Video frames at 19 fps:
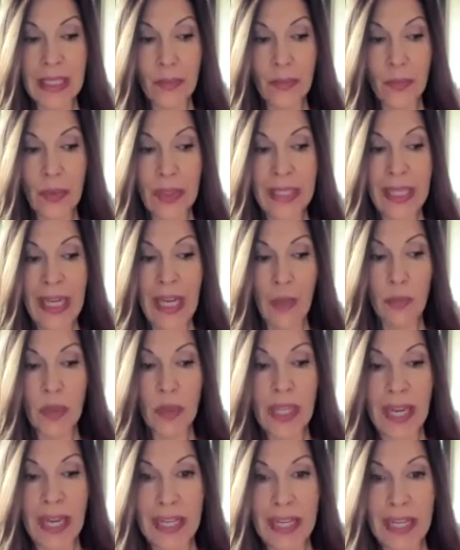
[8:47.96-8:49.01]
we help
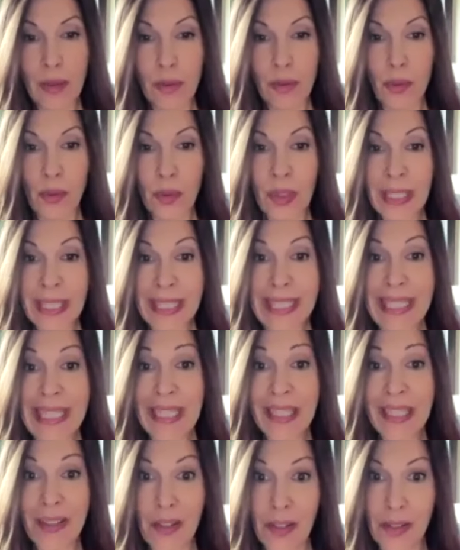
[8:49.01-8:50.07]
Gaia through
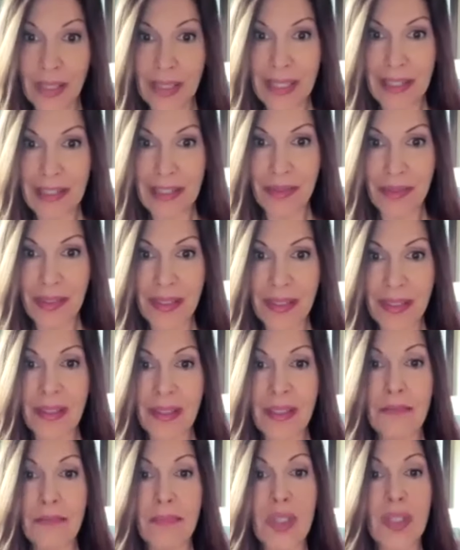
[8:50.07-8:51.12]
healing ourselves
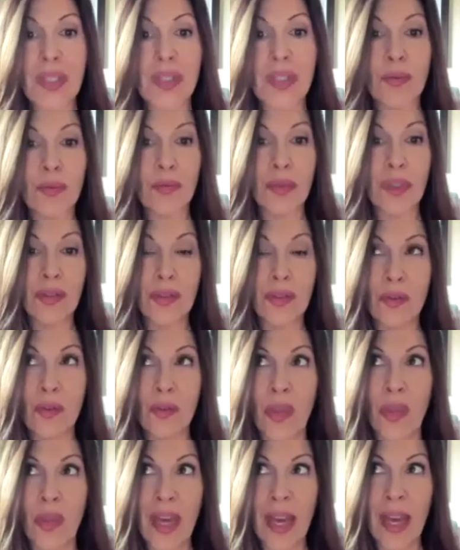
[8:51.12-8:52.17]
because when we do
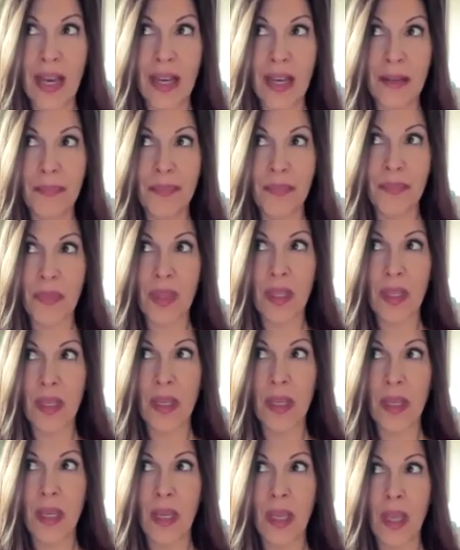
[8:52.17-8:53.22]
that,
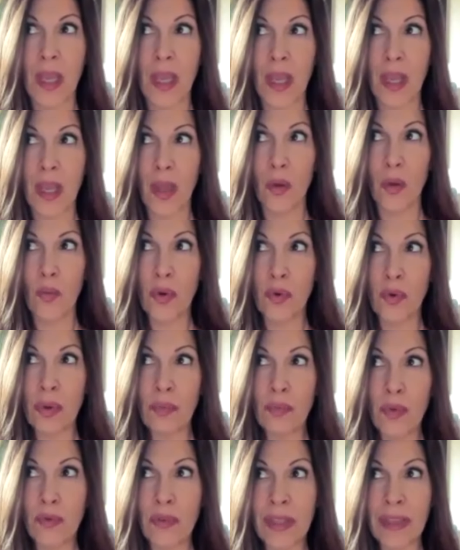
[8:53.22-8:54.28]
we're
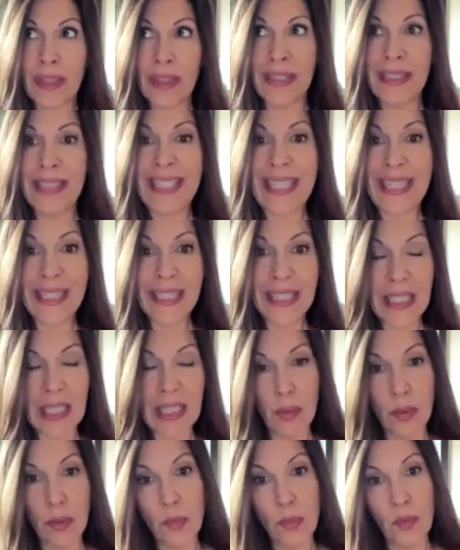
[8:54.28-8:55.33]
removing the density,
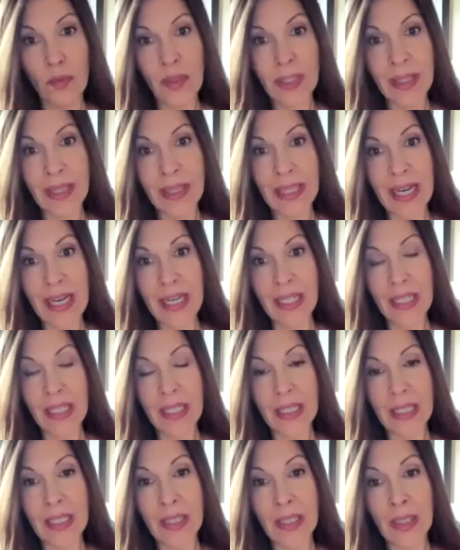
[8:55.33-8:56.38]
removing that
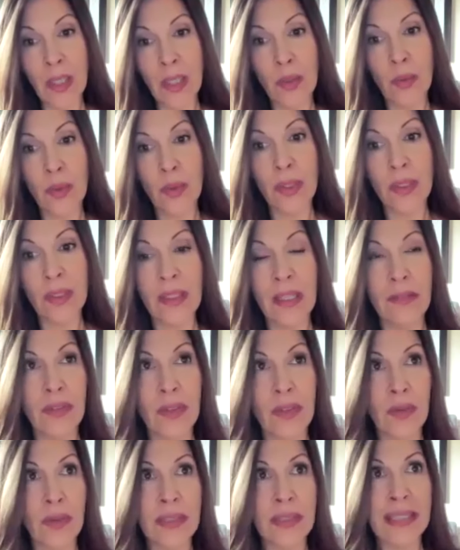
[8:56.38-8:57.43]
the lower
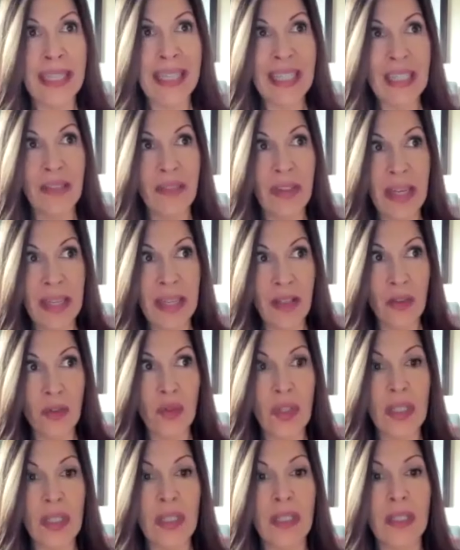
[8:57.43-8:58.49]
level negative
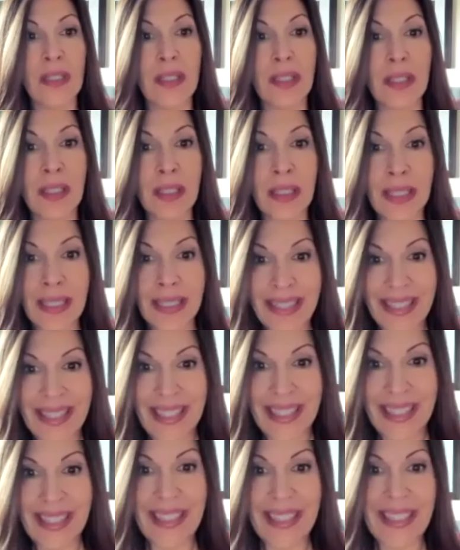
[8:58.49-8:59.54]
energies,
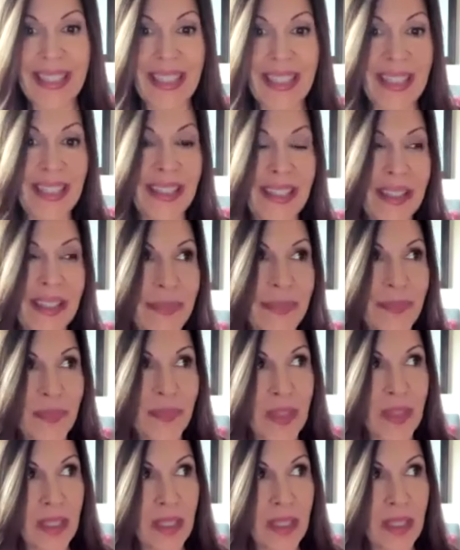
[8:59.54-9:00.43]
the the